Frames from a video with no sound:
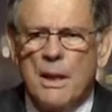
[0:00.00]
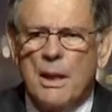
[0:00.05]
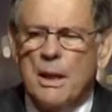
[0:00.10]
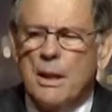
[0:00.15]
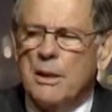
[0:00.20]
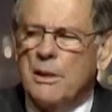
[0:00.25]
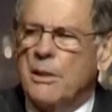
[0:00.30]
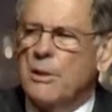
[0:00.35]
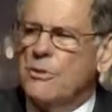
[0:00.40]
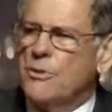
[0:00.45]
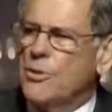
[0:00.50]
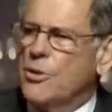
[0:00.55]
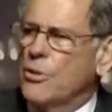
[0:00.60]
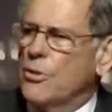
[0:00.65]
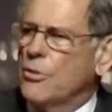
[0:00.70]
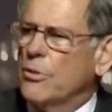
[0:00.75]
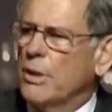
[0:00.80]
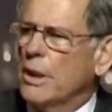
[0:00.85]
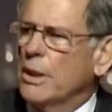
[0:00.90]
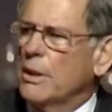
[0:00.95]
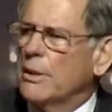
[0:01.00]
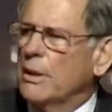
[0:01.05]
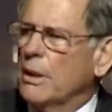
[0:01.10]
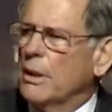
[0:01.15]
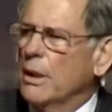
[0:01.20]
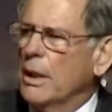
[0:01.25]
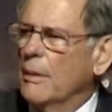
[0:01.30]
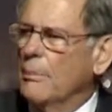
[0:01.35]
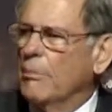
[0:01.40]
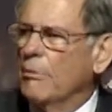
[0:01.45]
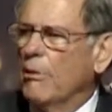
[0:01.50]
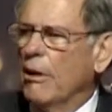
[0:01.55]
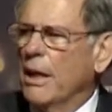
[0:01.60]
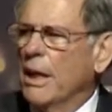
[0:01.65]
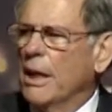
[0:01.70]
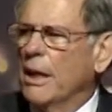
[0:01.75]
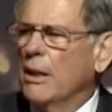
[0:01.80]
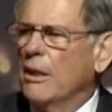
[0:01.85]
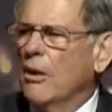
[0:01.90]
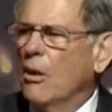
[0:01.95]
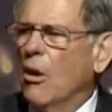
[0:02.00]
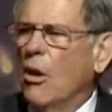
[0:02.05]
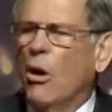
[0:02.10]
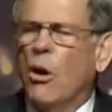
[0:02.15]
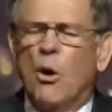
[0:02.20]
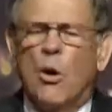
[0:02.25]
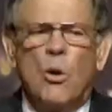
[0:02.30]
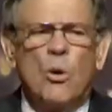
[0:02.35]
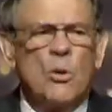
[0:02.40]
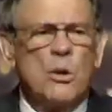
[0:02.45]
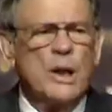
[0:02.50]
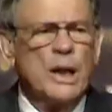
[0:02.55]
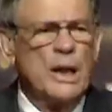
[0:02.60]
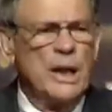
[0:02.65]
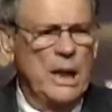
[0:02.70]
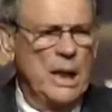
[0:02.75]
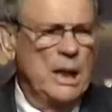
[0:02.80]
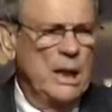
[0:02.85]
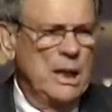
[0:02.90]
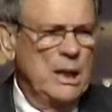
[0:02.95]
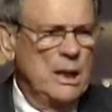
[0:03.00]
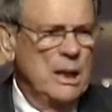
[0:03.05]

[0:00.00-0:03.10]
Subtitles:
The jury deliberated all day.